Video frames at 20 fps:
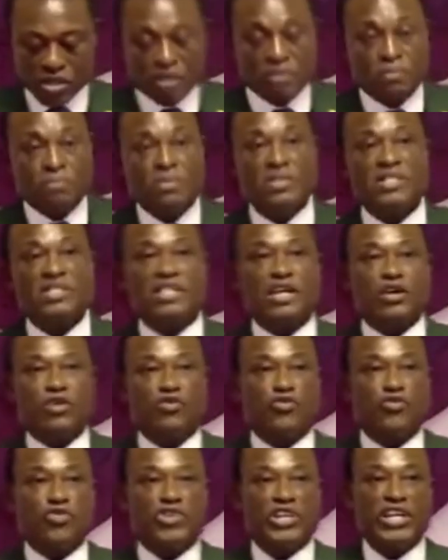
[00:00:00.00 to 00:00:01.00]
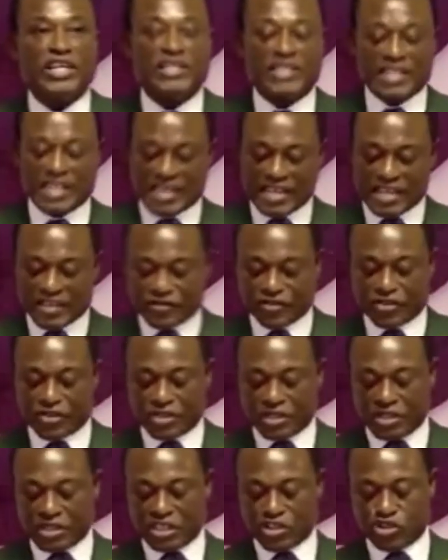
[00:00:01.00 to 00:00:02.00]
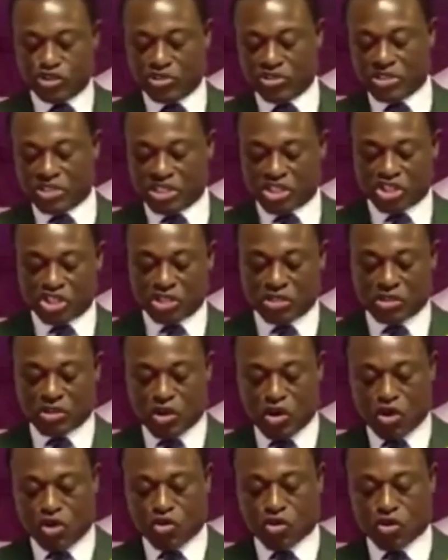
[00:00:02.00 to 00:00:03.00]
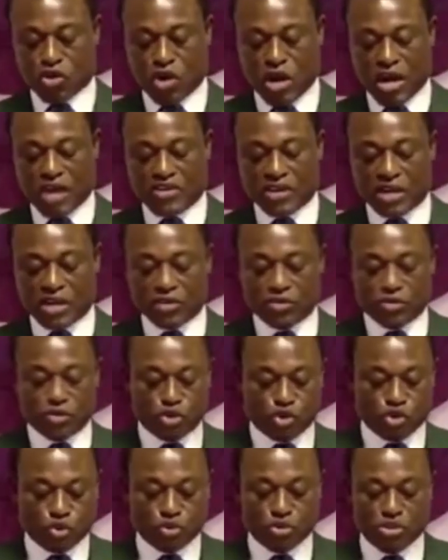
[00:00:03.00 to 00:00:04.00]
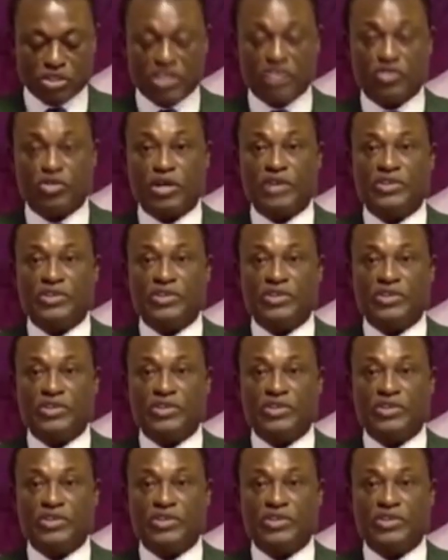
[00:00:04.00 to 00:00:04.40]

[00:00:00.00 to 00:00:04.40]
Mr. OFORI-ATTA left the jurisdiction on or around 2 January